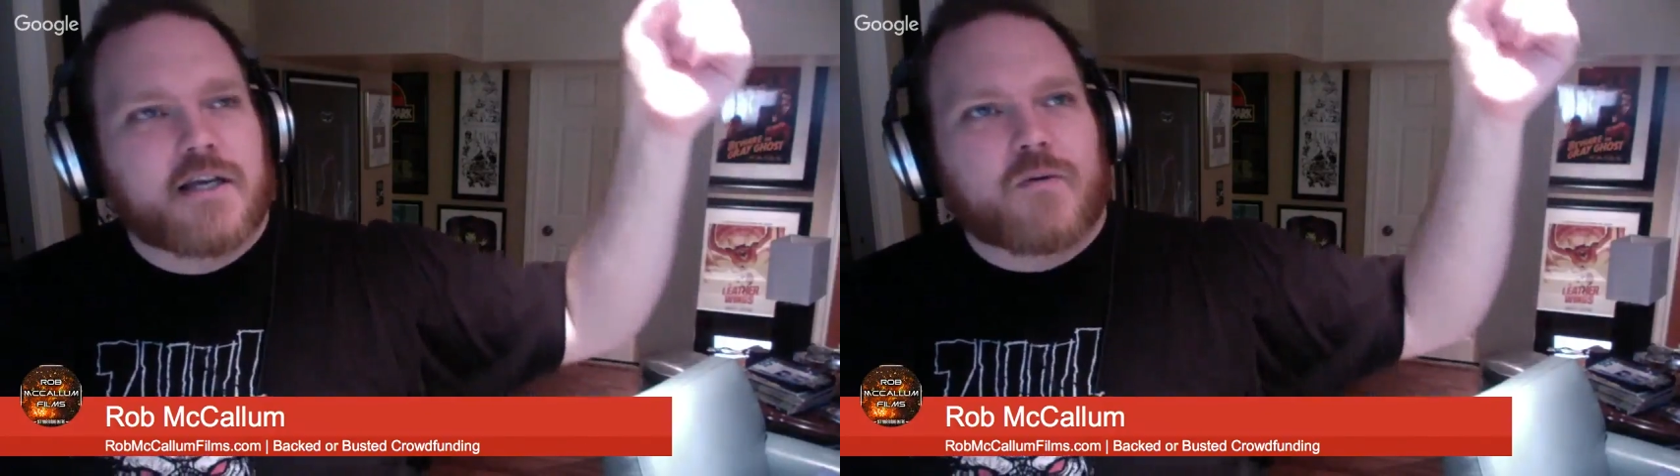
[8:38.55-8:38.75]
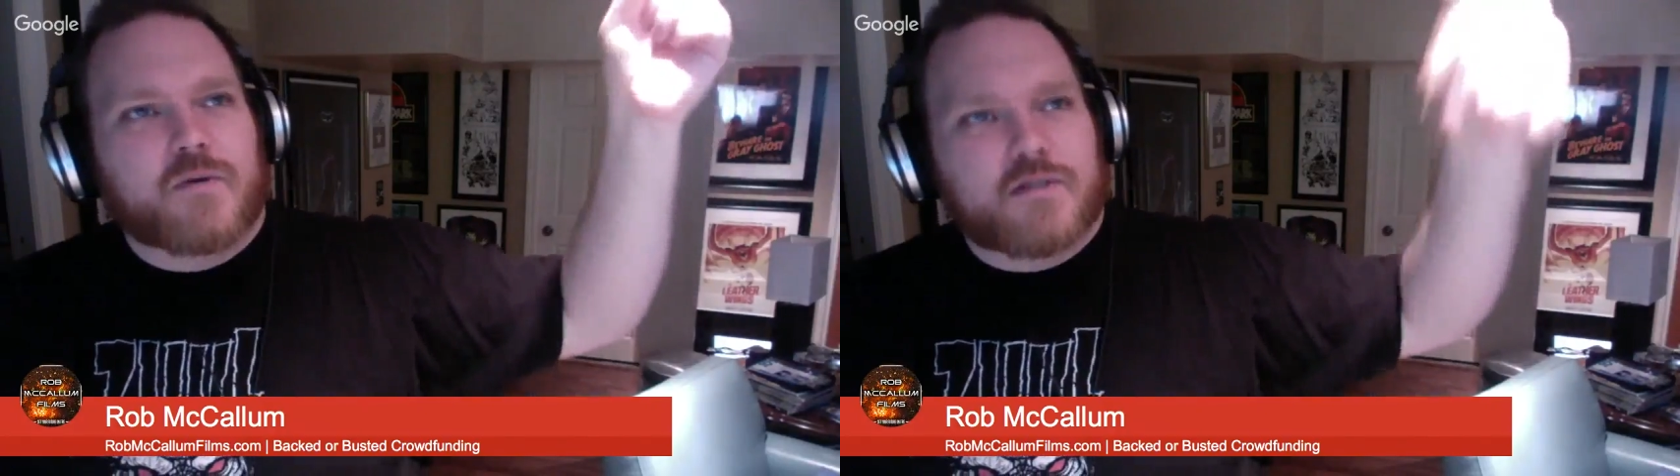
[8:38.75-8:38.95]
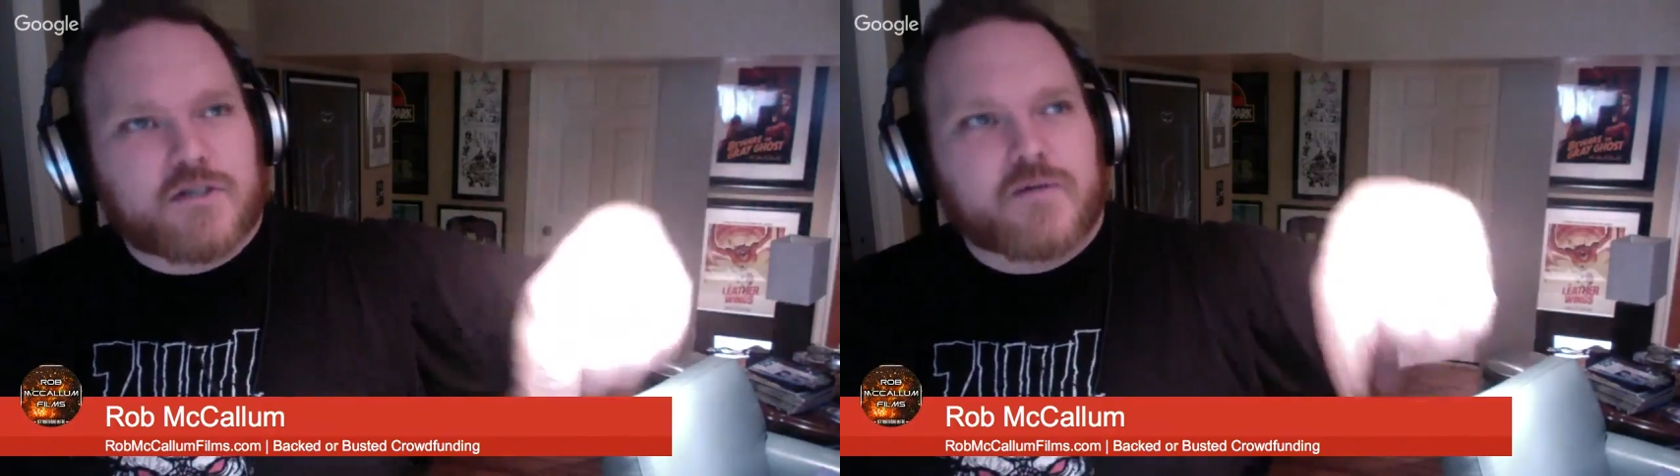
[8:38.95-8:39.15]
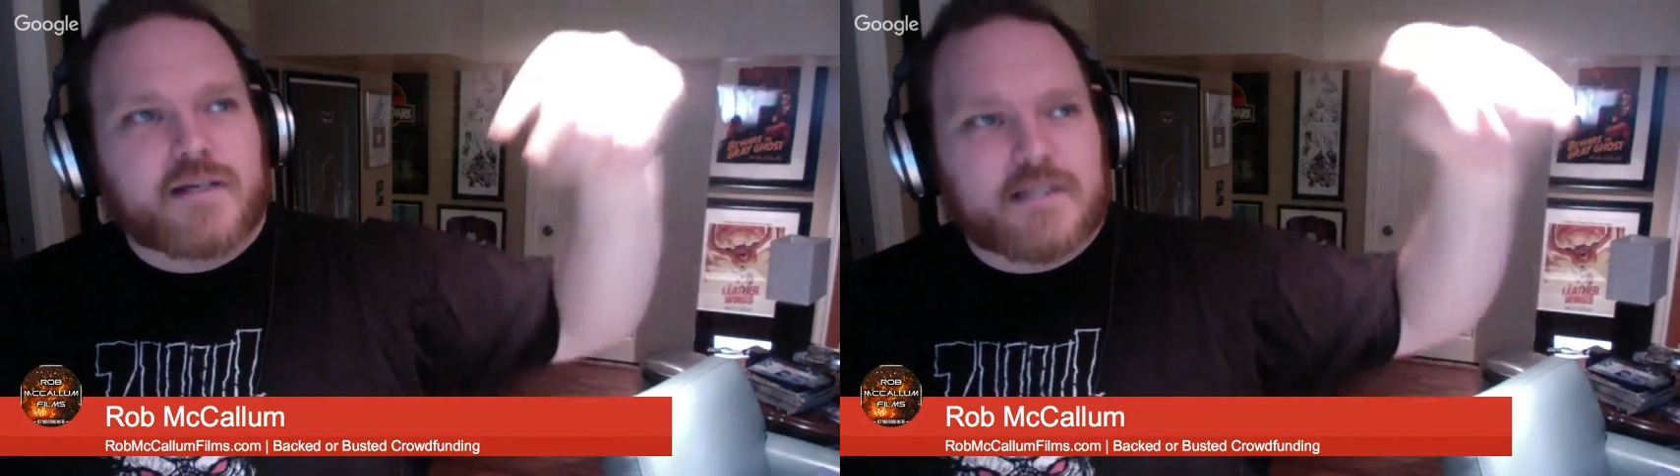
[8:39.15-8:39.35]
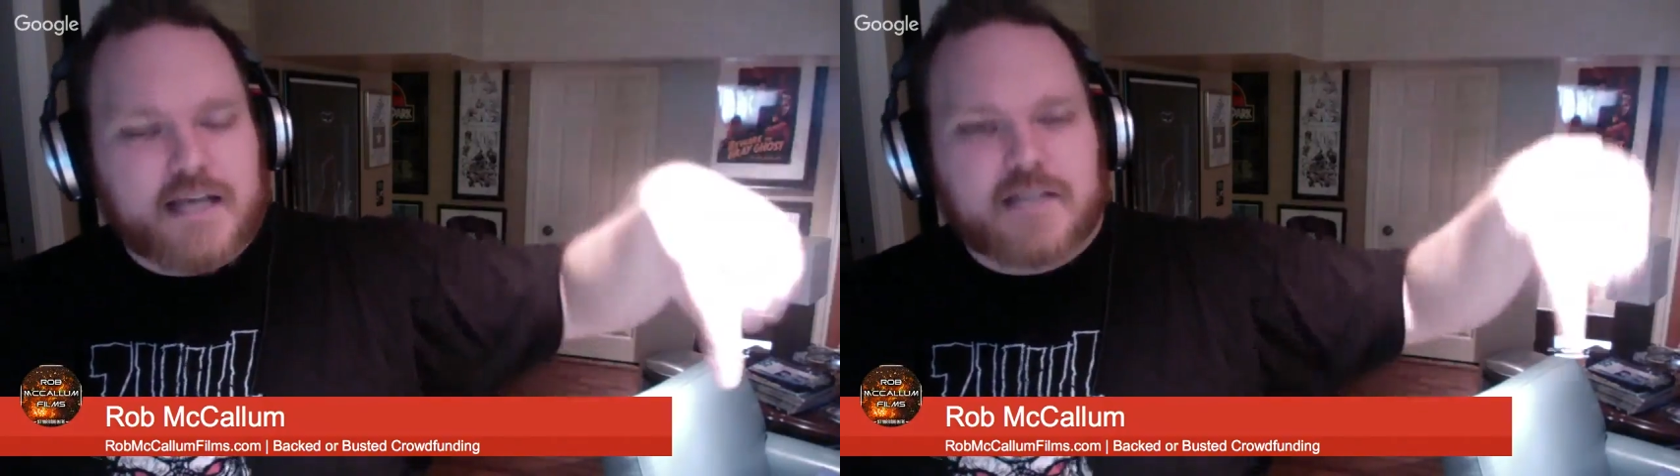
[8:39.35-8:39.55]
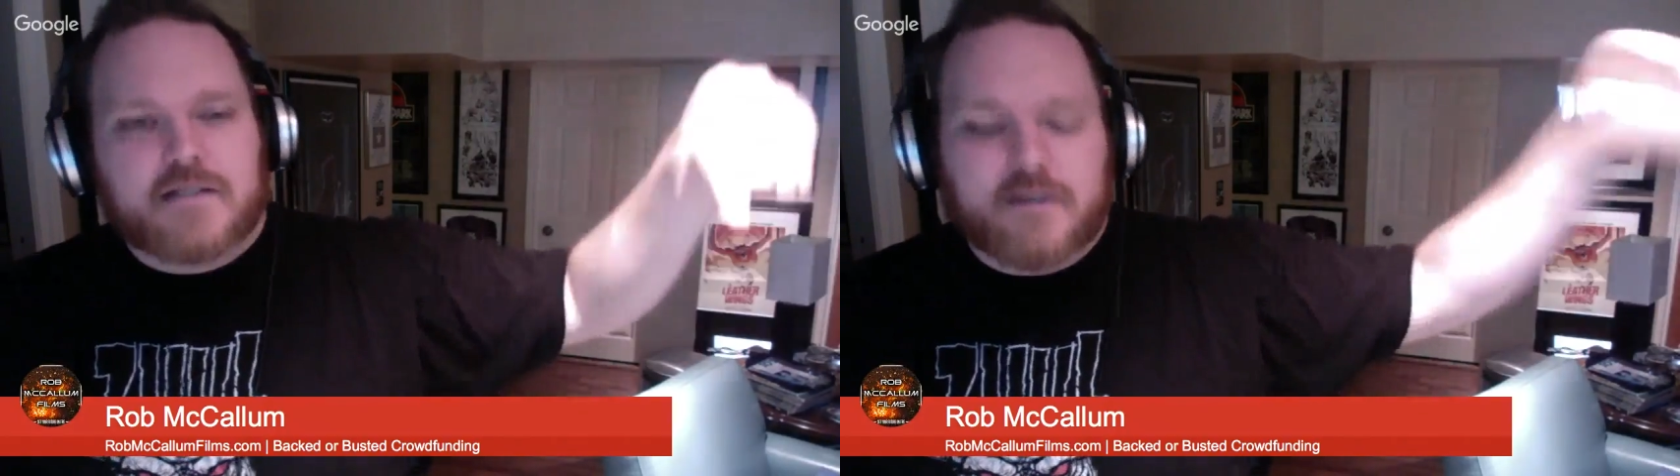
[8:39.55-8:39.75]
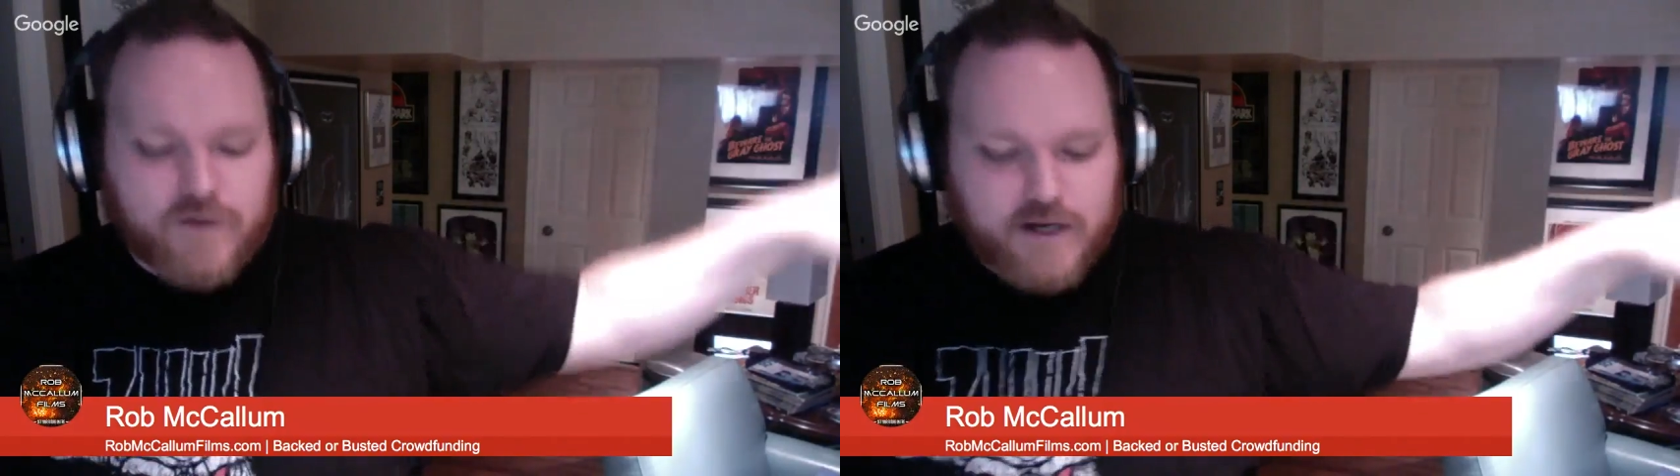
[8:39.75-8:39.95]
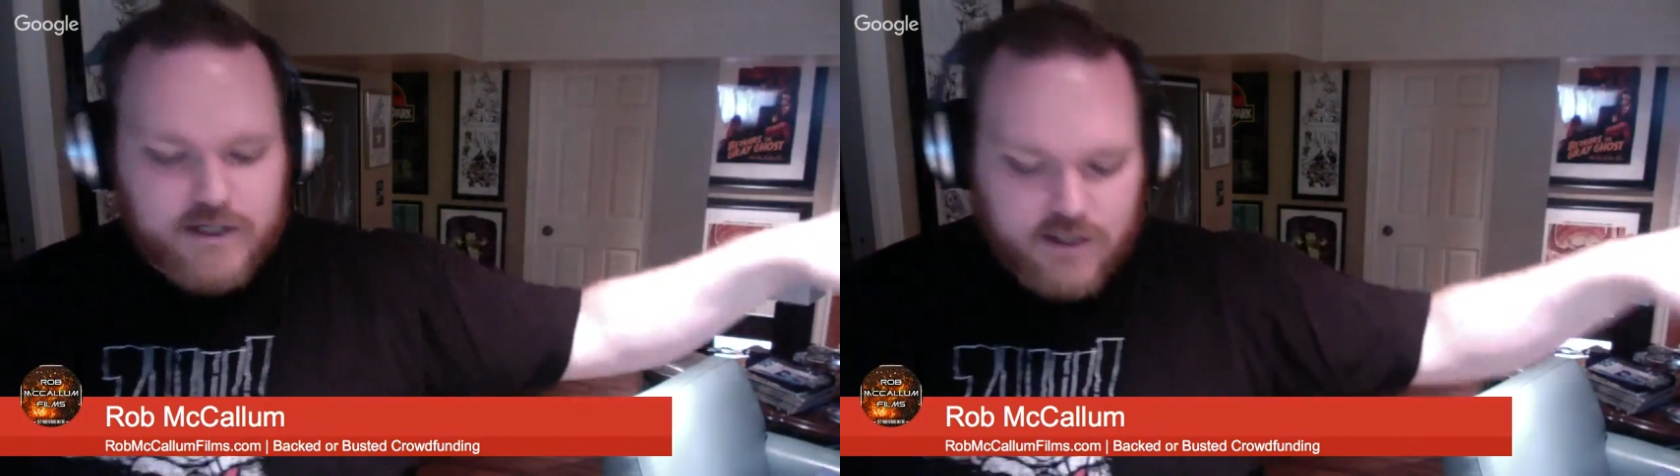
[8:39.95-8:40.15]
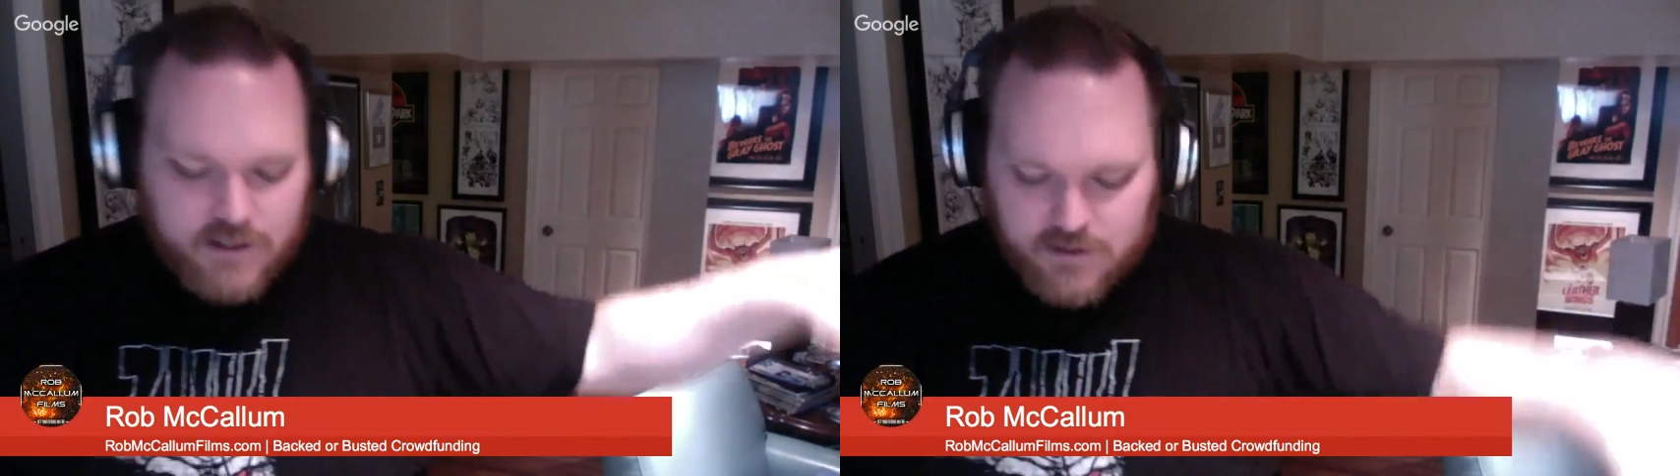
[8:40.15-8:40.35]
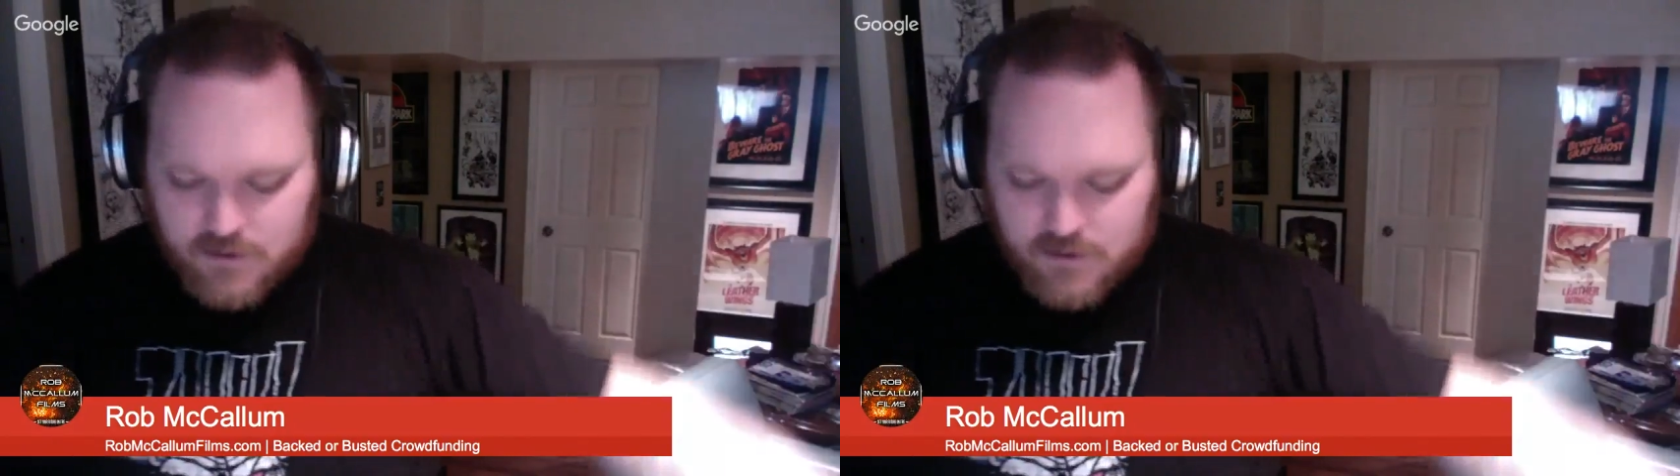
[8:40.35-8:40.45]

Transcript: what they're doing is canceling the franchise?